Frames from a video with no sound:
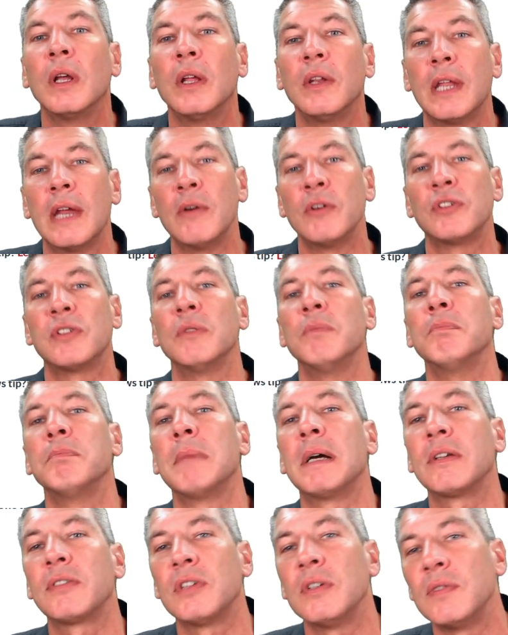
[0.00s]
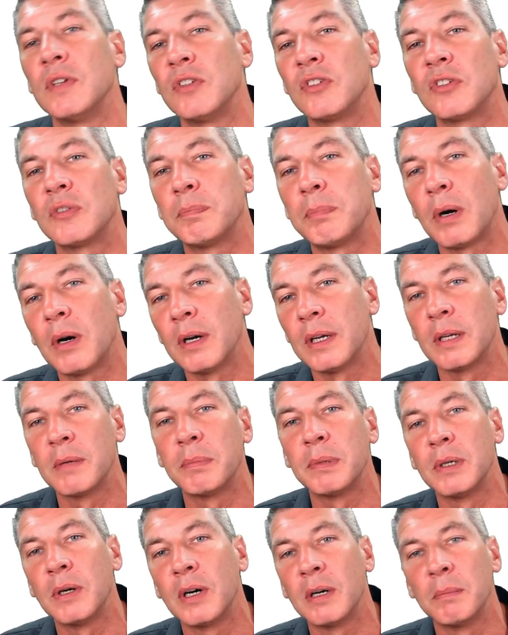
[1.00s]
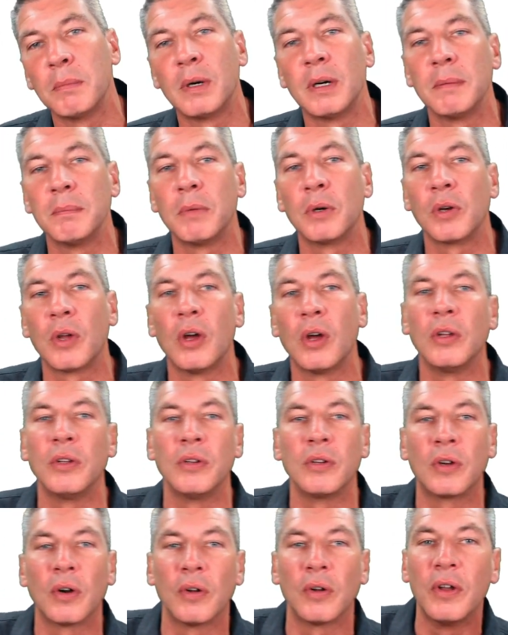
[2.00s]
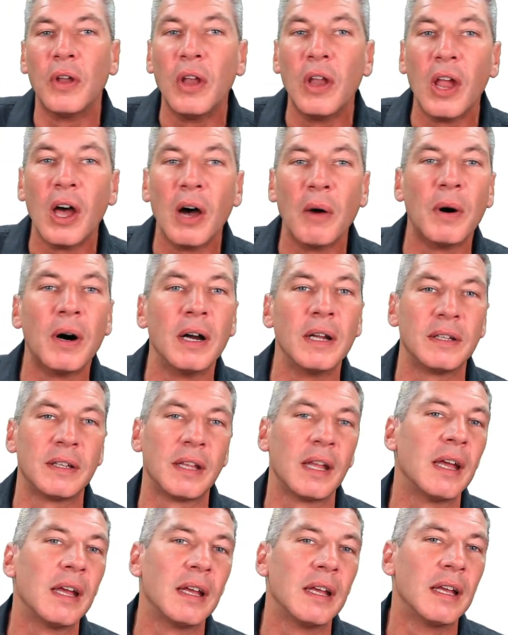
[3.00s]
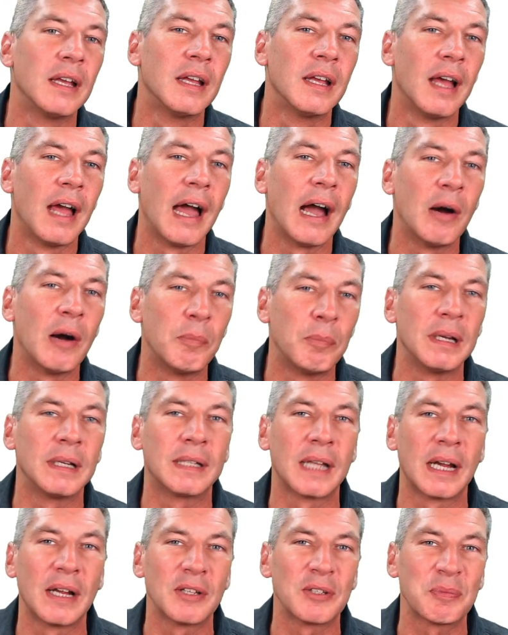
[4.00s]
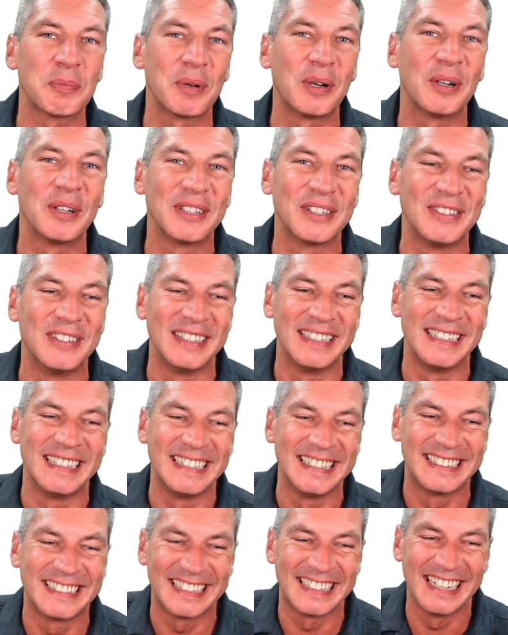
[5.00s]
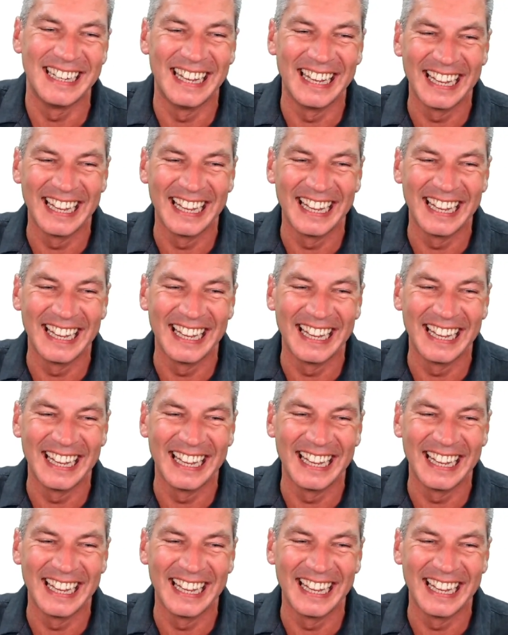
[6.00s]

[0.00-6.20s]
There is the massivest spider behind my monitor. You got no idea how big that spider is.